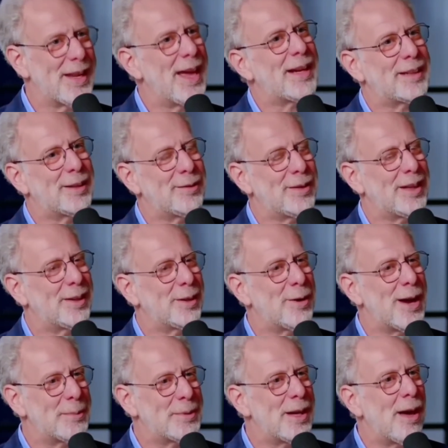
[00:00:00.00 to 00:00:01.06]
inactive and eat
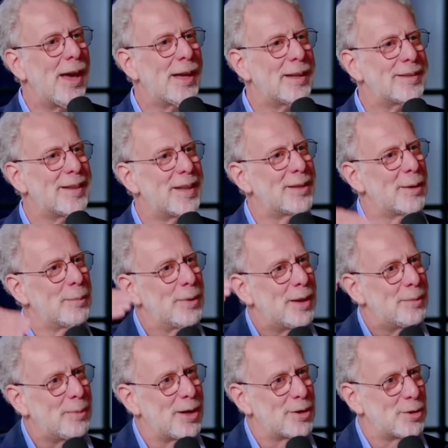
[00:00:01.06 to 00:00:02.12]
crap diets that their
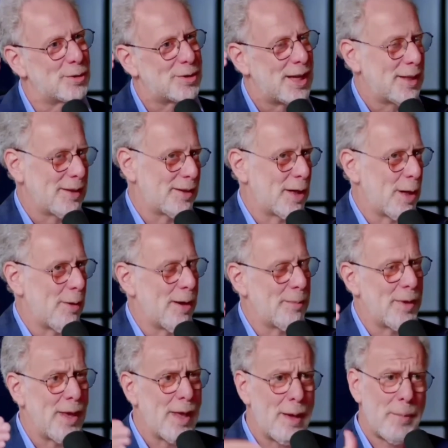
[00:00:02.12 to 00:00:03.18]
blood pressure tends to go up.